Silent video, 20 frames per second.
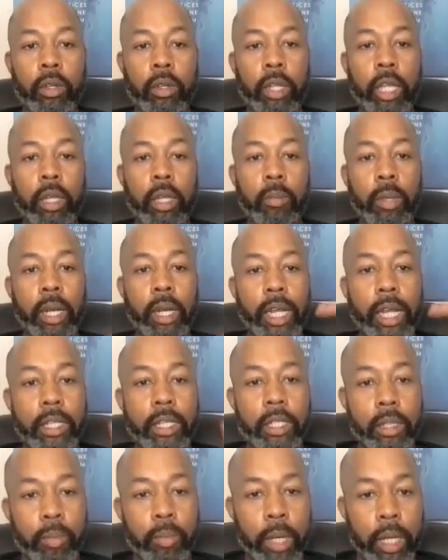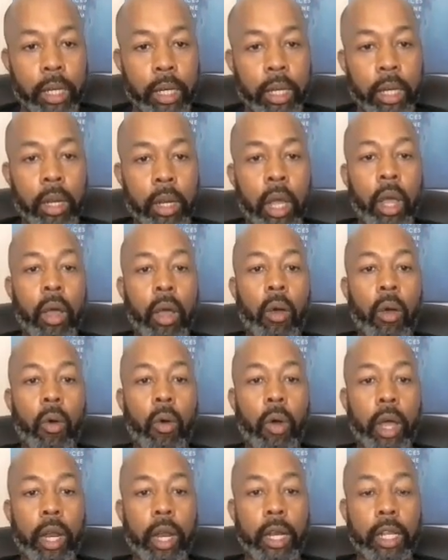or they can be less dependent
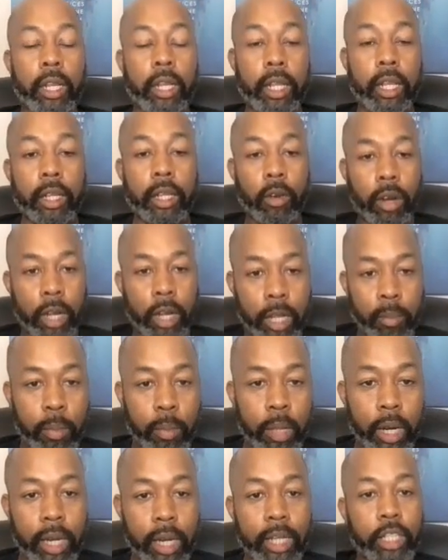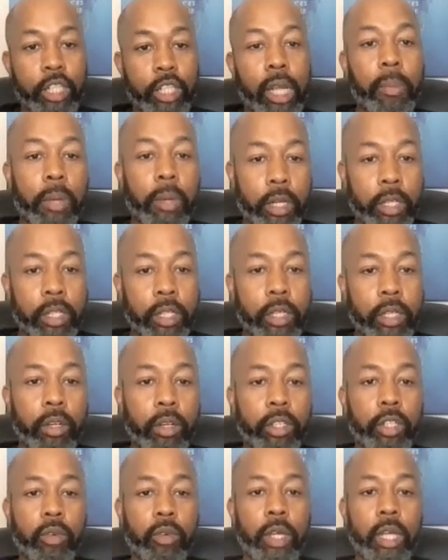on the immediately jump into
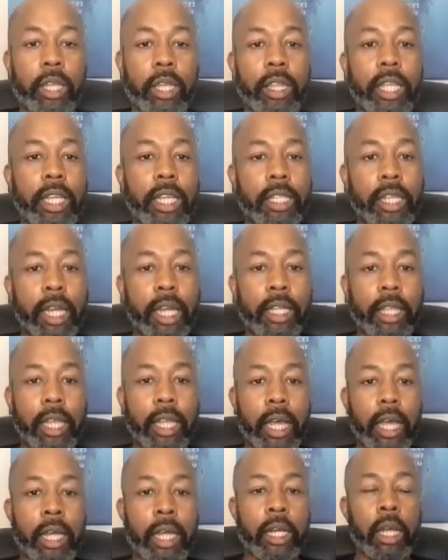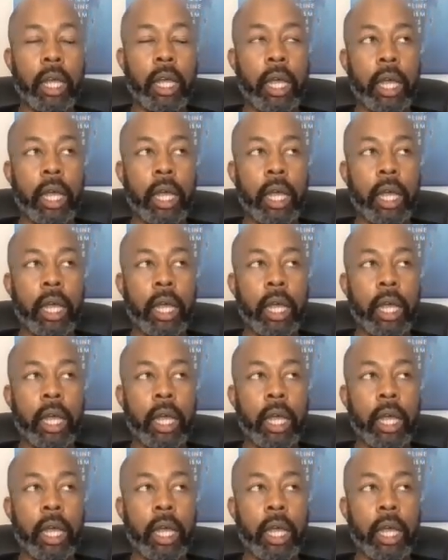surgery and things like that.